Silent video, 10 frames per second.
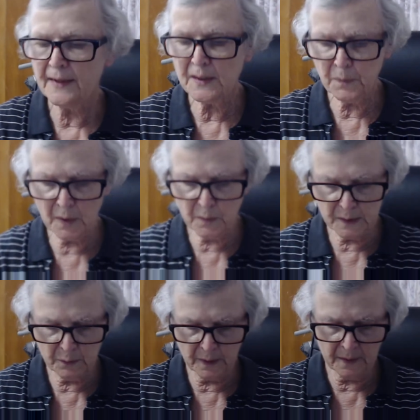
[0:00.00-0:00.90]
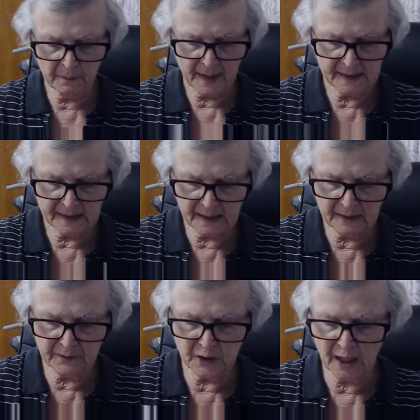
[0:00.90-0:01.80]
book was written by
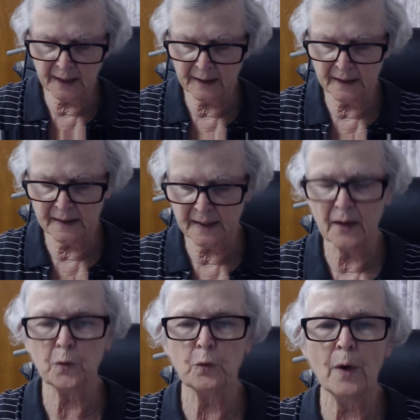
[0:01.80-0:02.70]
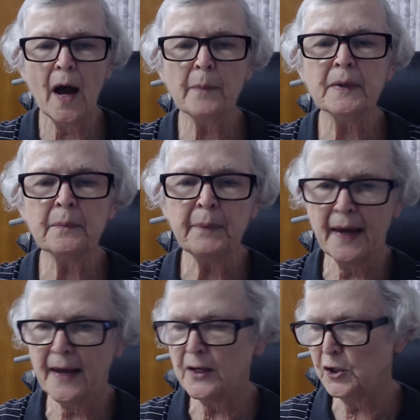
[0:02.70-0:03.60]
Steve Jenkins and Robin
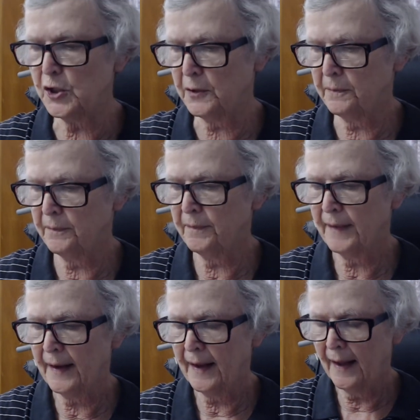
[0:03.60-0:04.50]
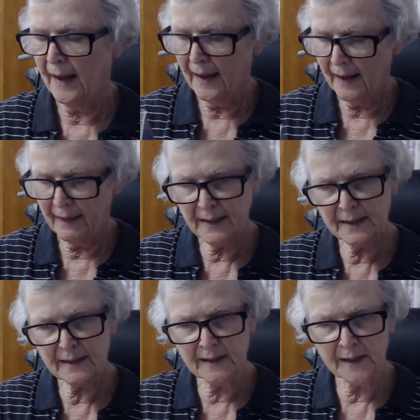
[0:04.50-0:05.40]
Page. This
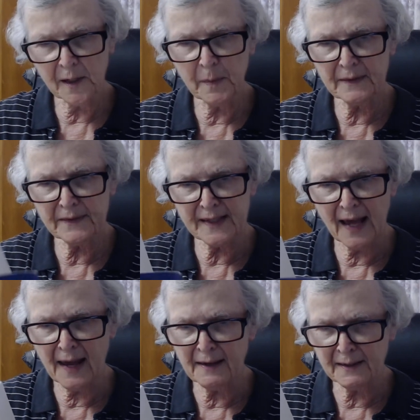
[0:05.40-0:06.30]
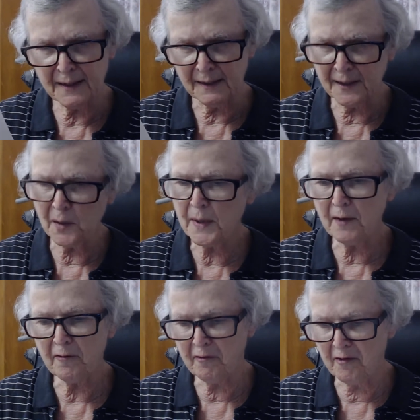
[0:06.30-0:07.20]
is a little bit of science, a little bit
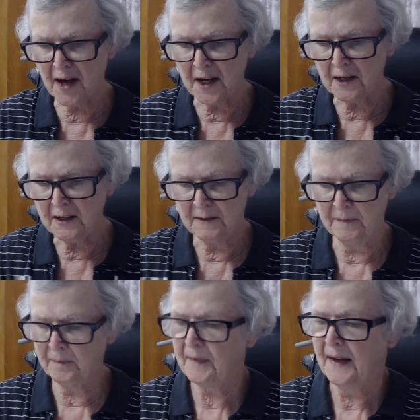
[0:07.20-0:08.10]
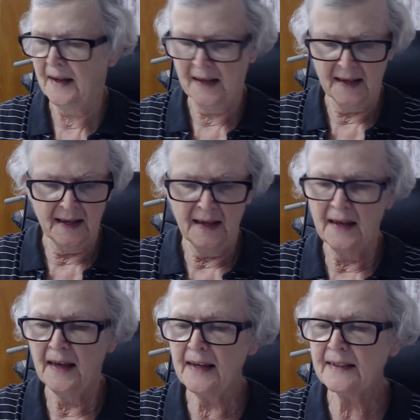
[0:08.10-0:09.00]
of fun.
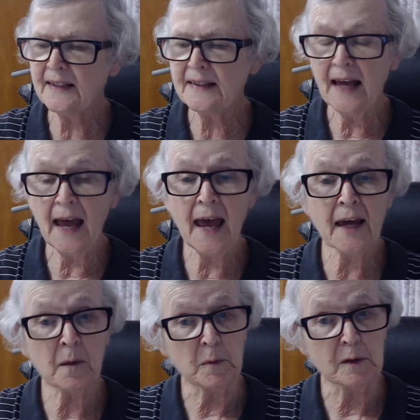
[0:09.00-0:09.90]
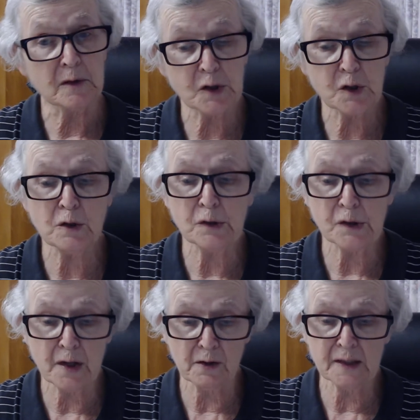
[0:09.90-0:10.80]
It says animals use
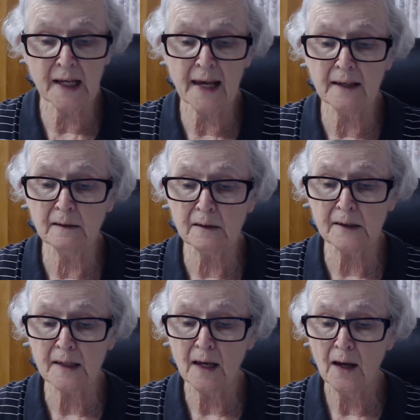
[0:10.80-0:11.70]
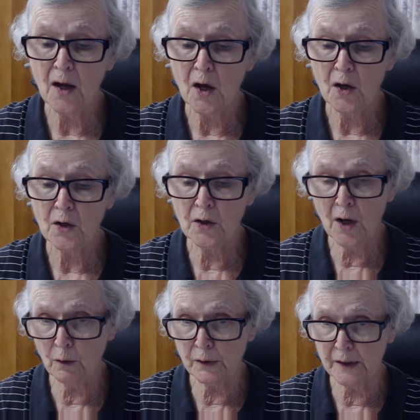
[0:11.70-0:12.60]
their tails,
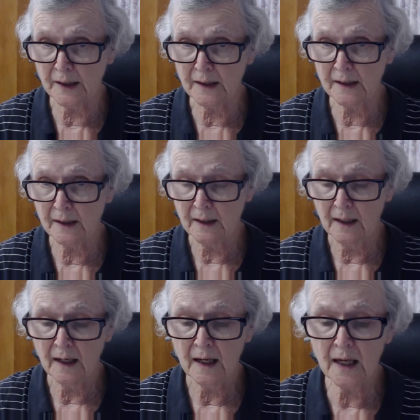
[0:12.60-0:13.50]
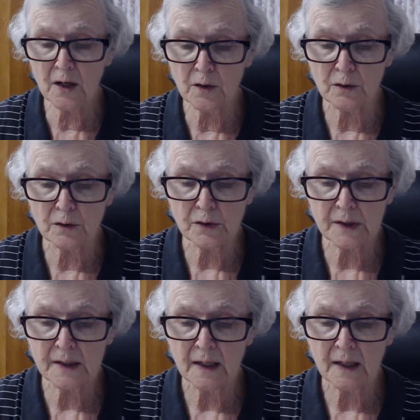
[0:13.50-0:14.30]
noses, ears,